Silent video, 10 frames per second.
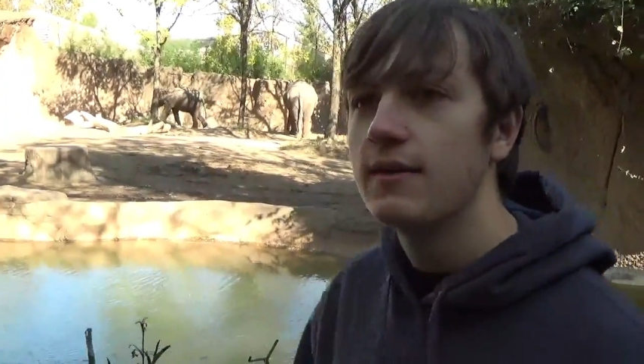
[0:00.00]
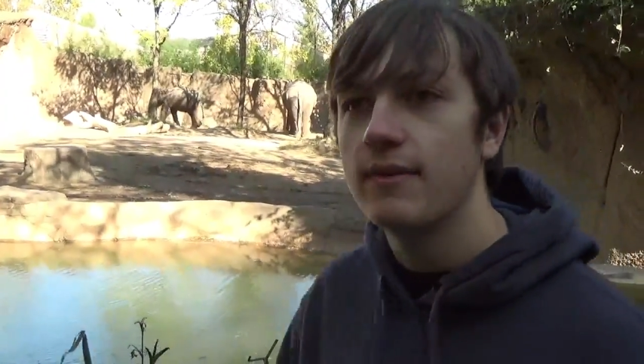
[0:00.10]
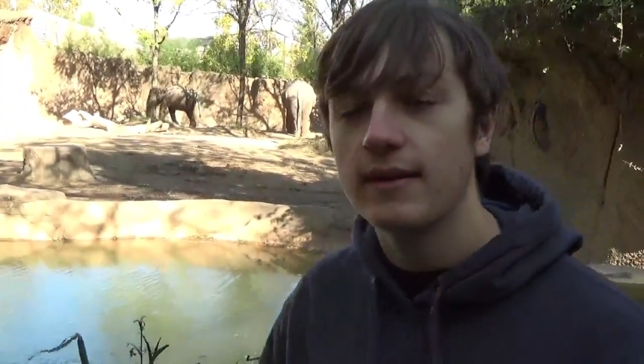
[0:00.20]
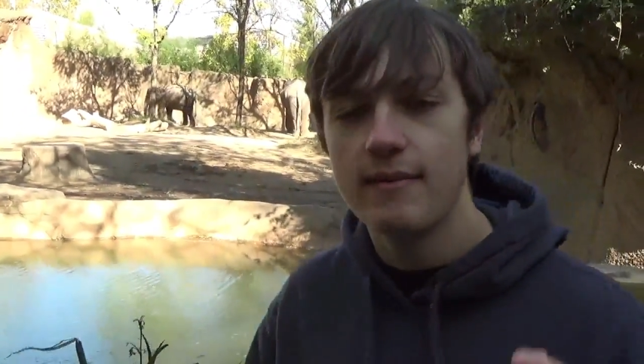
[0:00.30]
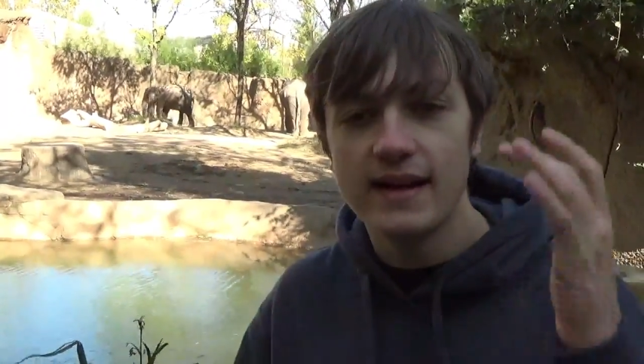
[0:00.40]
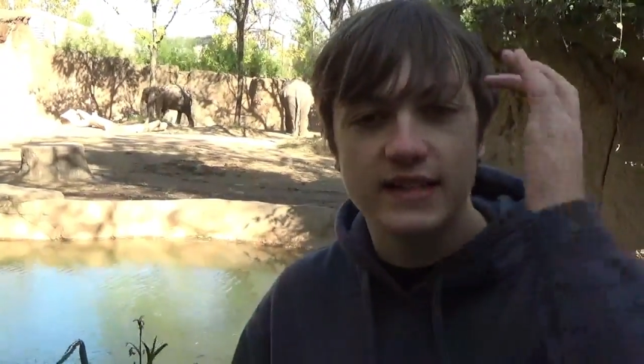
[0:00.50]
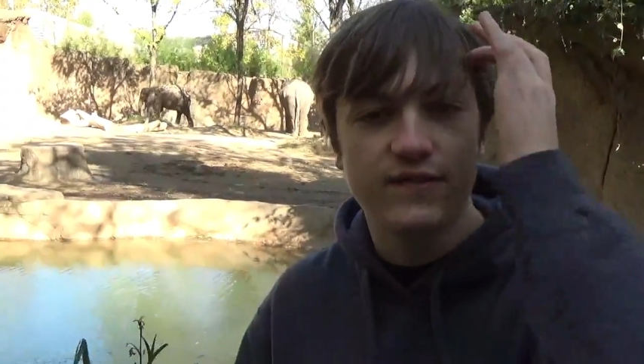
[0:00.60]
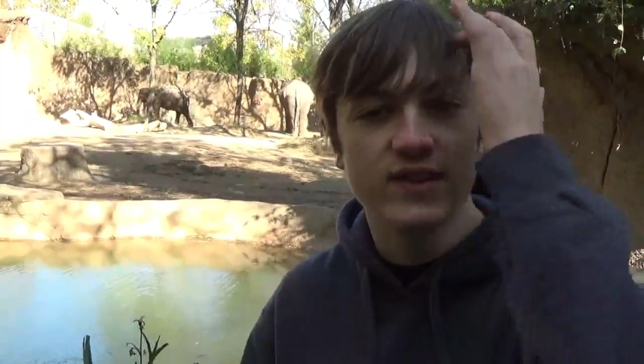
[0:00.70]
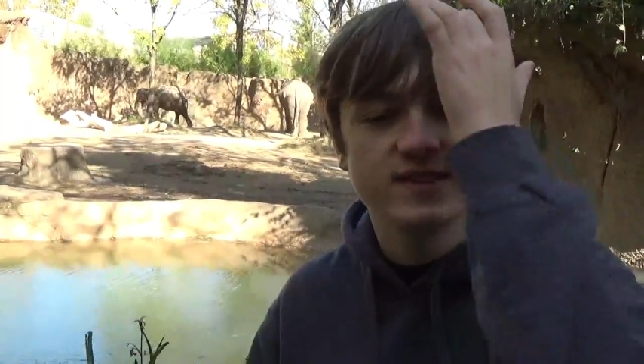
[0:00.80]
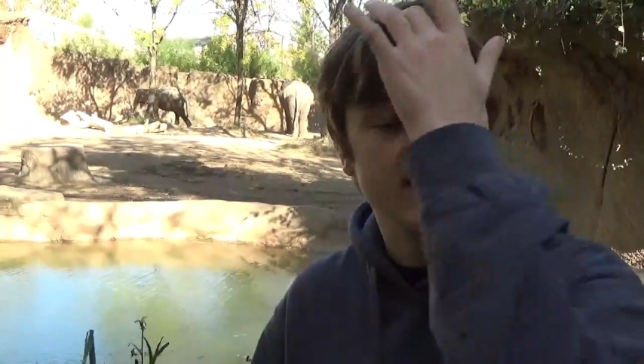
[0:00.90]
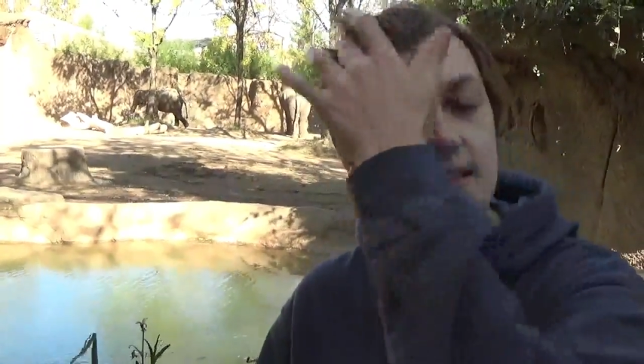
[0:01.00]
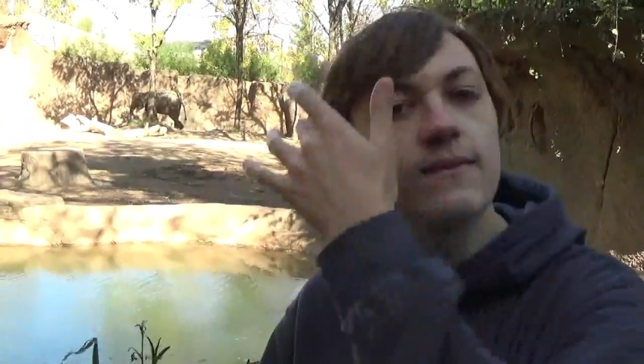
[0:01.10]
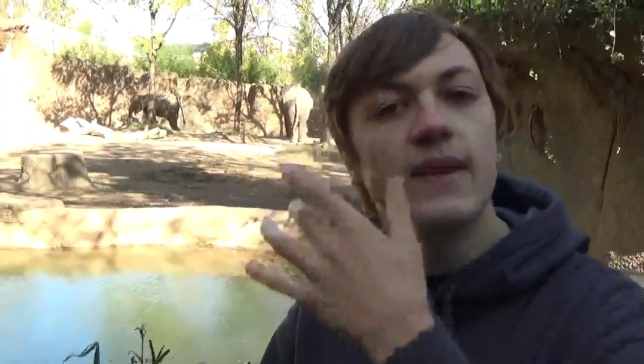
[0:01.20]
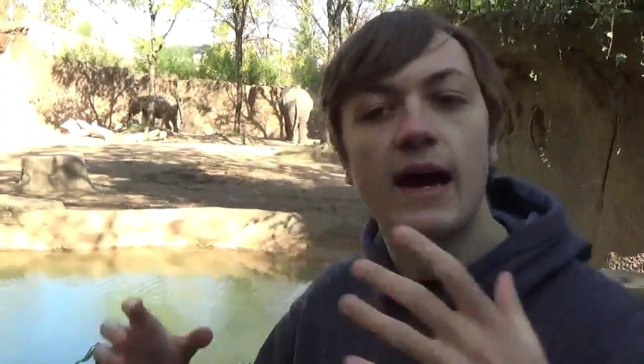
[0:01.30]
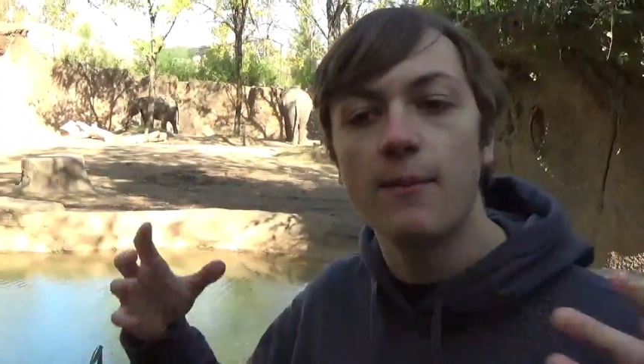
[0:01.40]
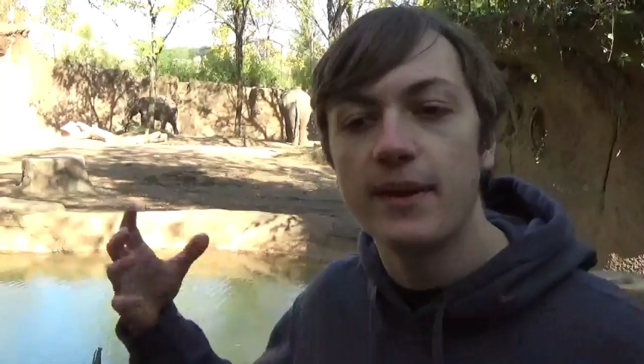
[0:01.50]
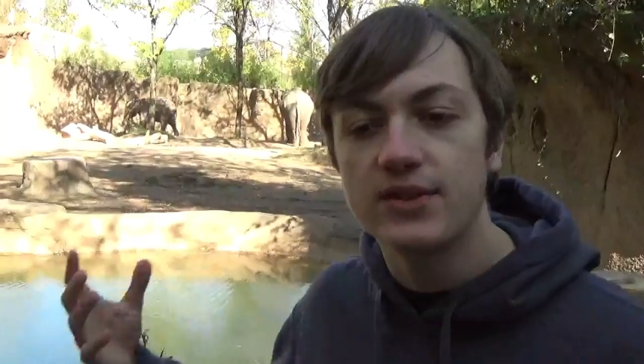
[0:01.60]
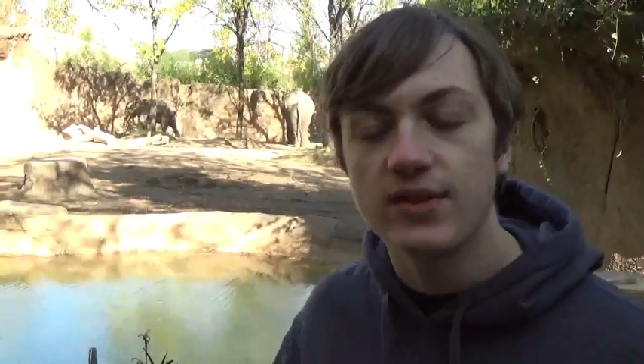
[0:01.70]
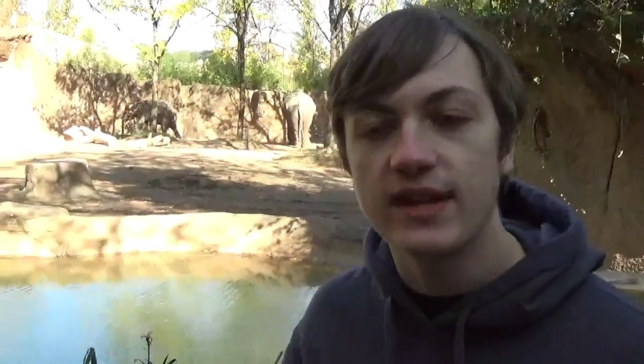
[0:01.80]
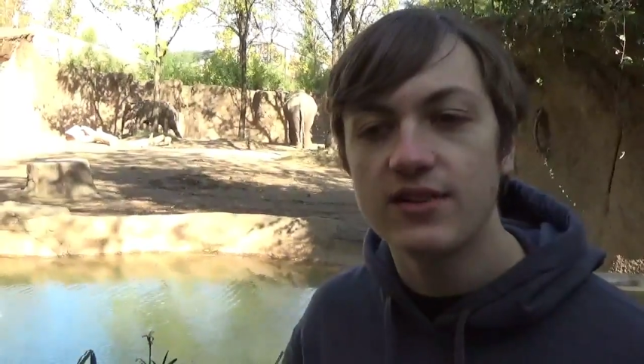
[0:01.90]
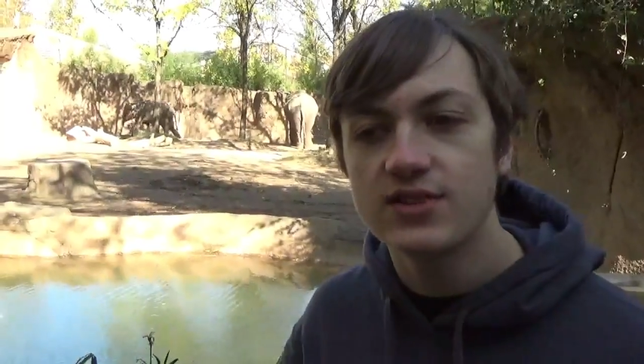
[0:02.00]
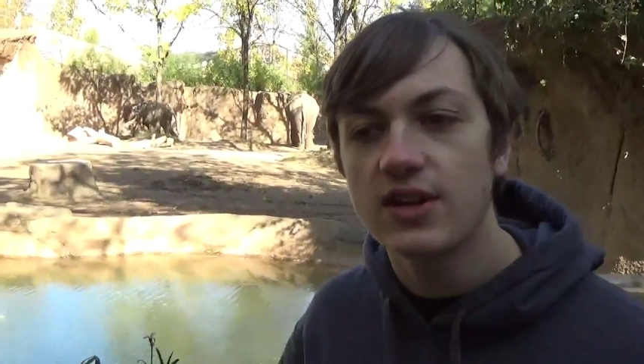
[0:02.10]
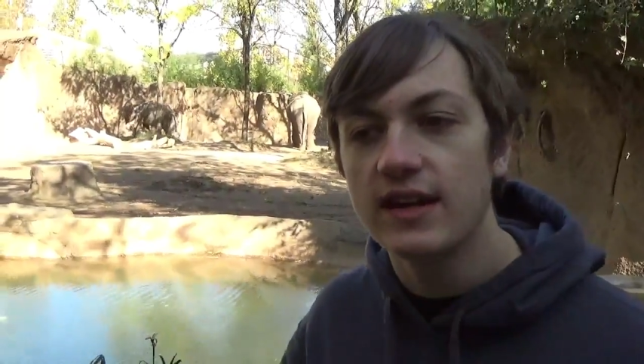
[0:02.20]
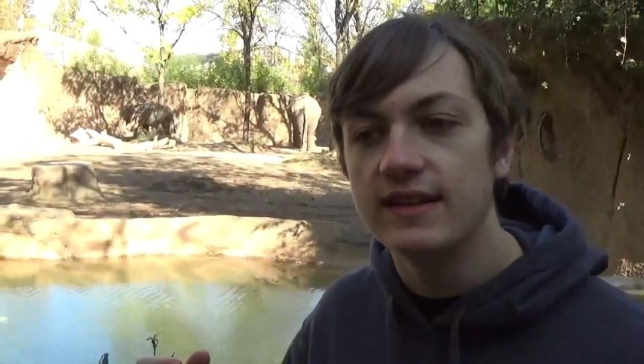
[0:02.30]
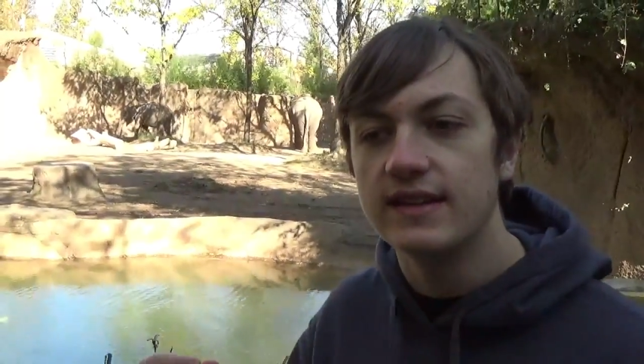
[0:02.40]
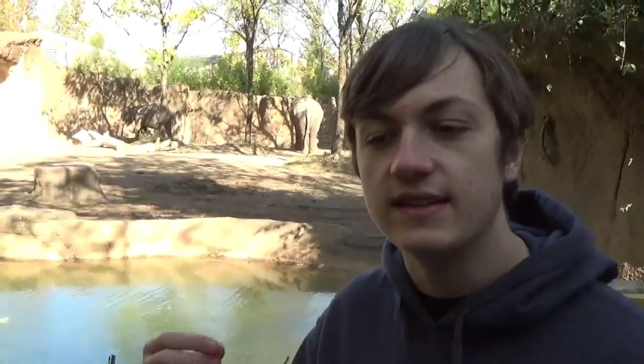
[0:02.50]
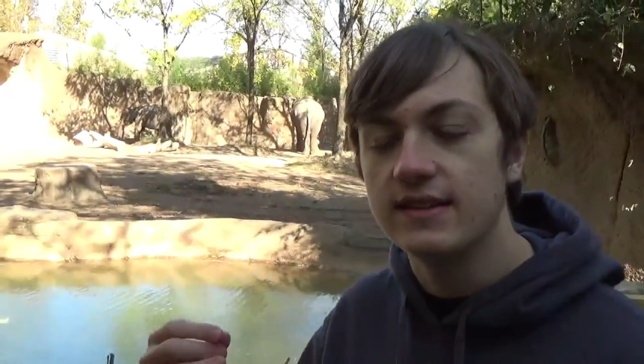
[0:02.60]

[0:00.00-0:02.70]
The main difference is how big their ears are and the